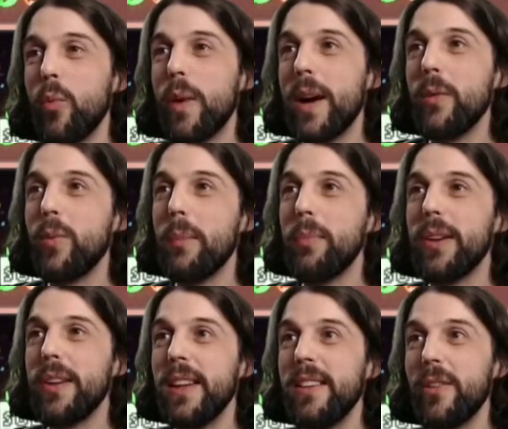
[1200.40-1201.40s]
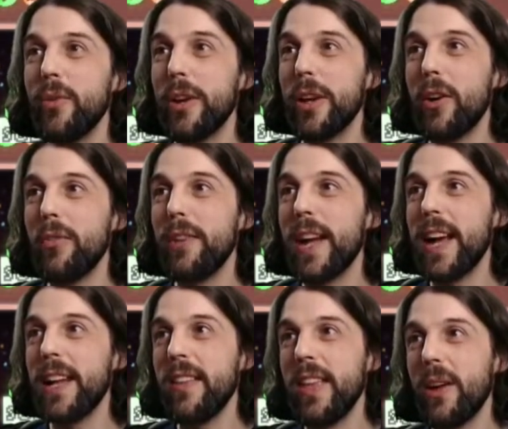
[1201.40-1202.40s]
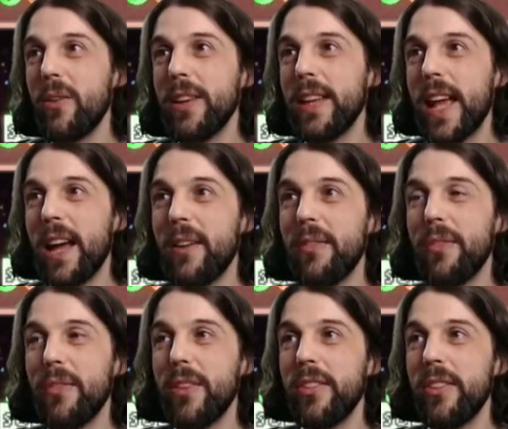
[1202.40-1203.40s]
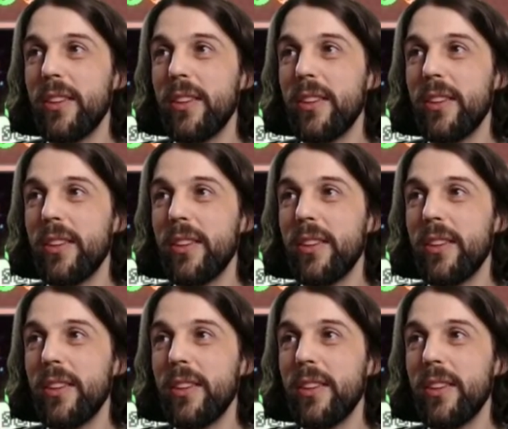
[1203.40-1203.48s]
one weapon is going offline and they only have this,